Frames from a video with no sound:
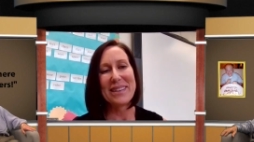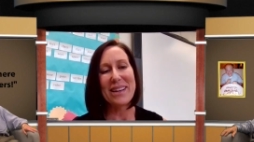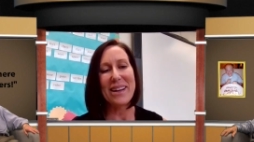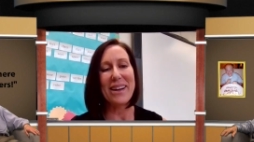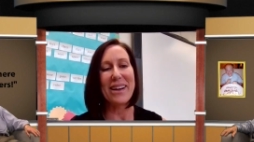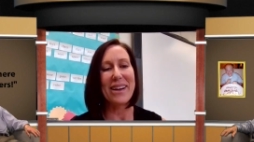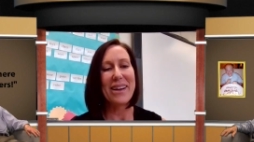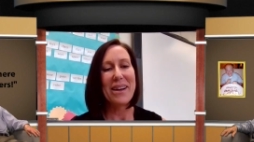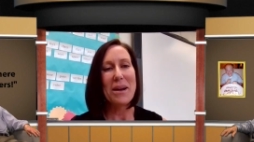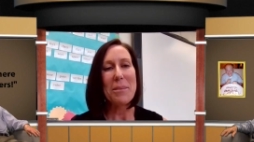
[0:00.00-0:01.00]
on afterwards, uh,
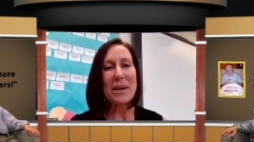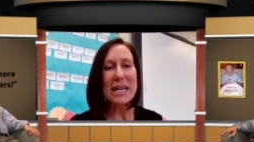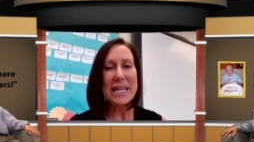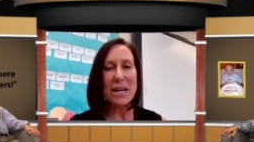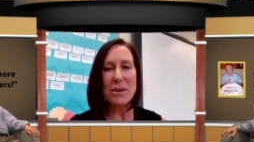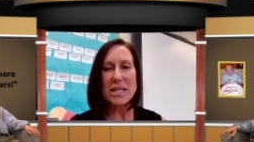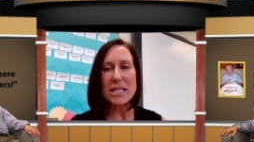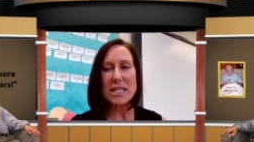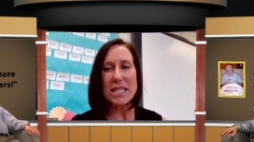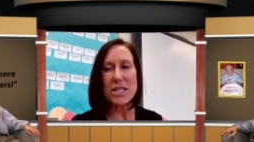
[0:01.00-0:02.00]
will you? But I can't wait
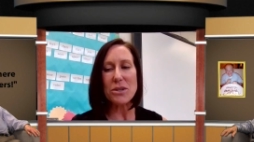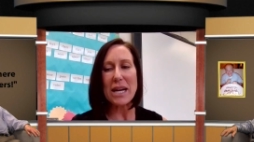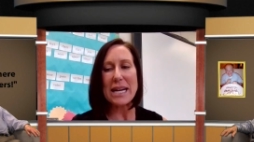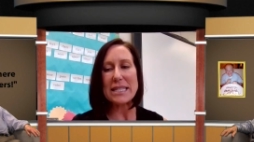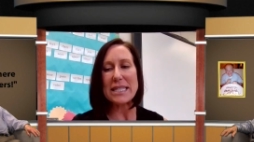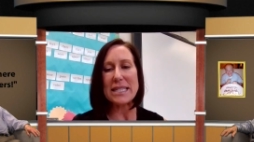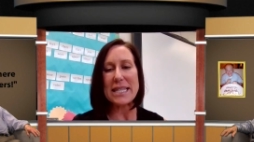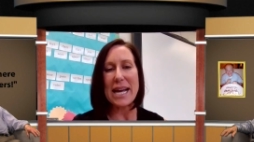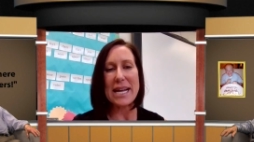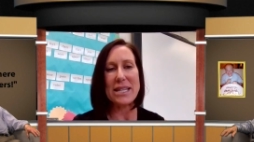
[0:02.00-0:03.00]
to see you guys
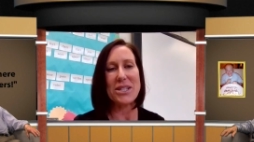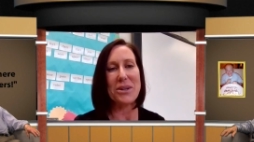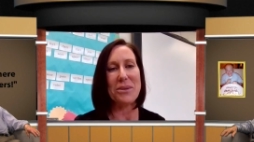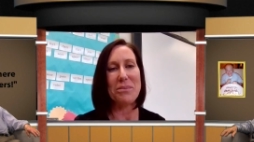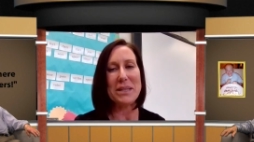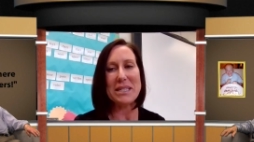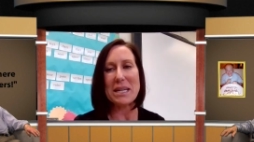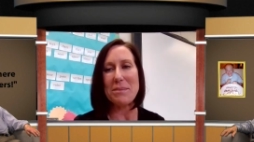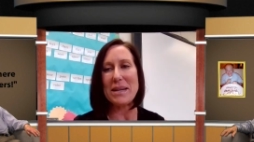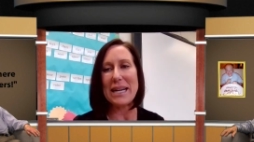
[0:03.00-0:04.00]
inside. So please
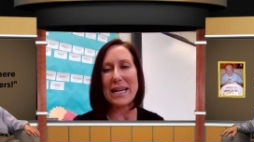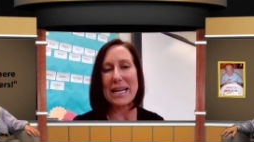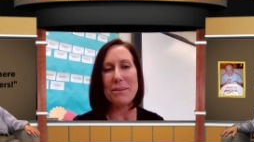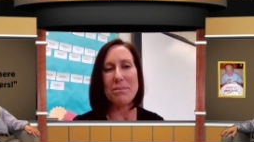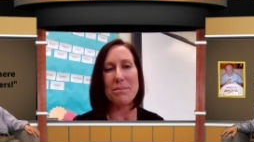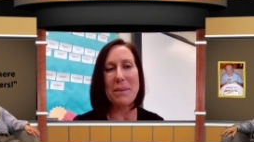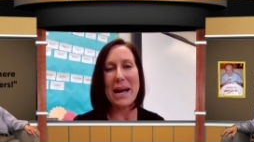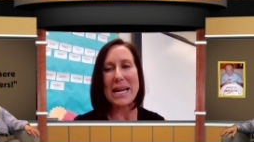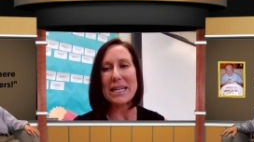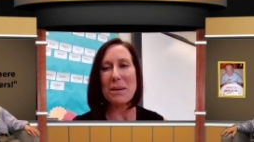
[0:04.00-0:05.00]
All come right. in and I can
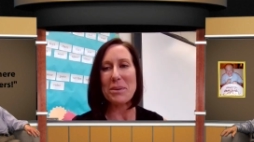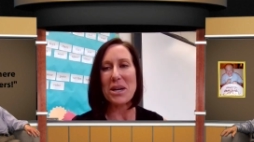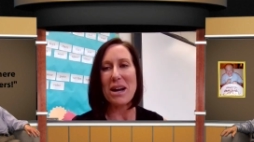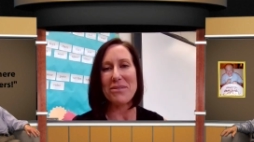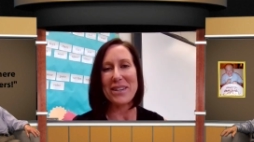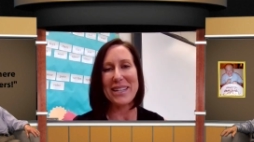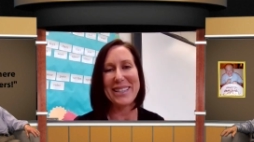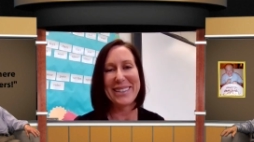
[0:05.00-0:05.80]
buy you a cup of coffee.